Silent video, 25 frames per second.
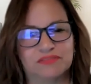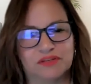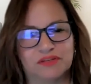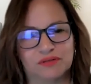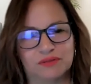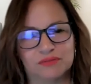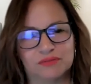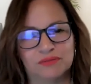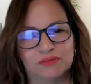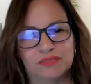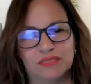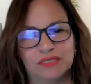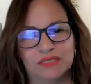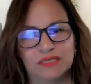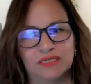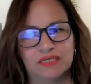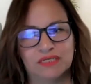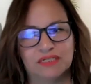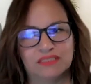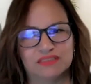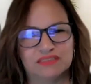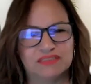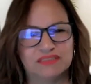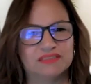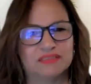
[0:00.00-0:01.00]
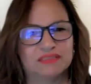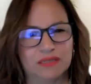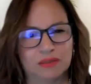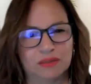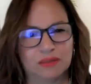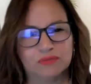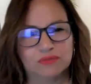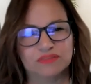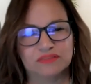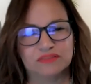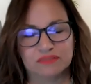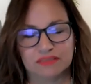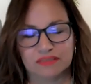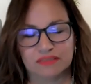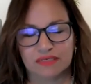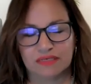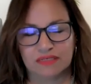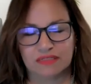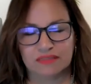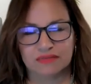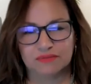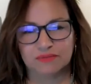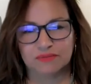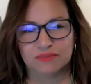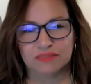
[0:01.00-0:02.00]
So I think that was the
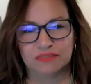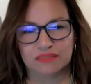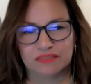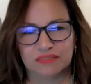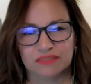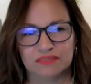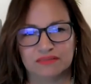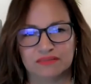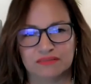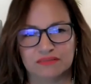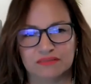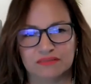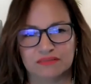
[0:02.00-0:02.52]
case with this.